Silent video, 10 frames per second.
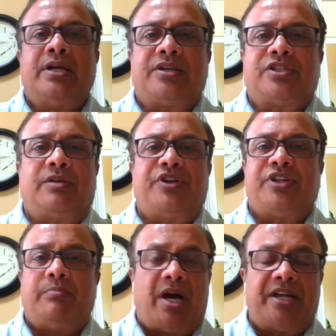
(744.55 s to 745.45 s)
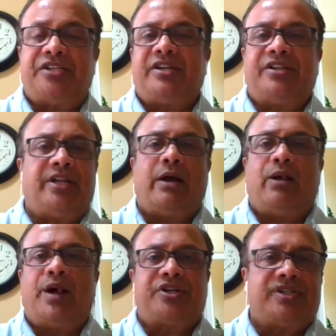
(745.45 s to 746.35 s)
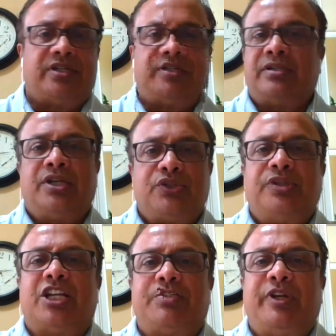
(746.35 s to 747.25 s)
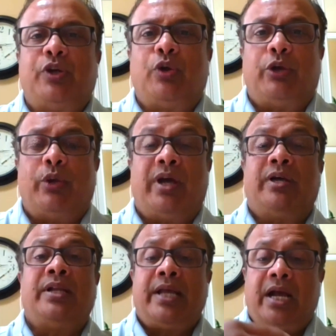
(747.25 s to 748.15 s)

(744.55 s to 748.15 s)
customers and monitoring the networks, and so that's been going well.